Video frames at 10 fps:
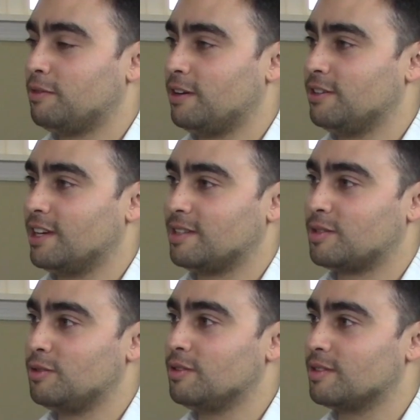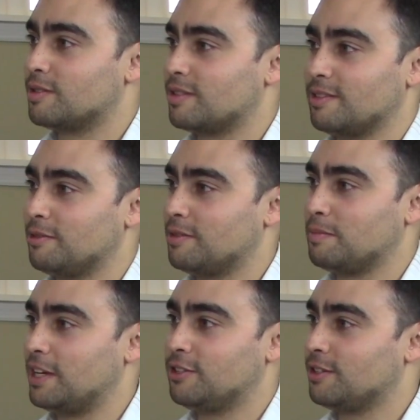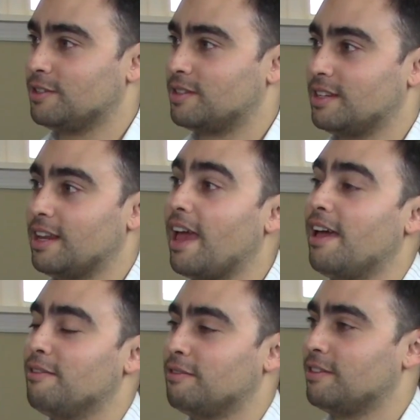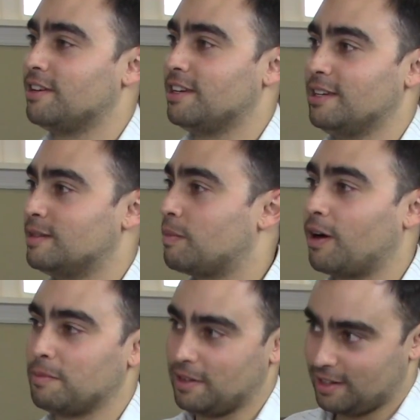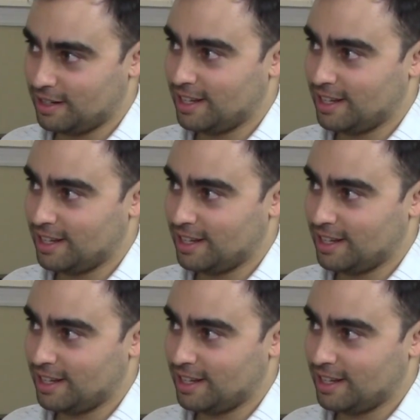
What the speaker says: fair, you get students with majors in every department.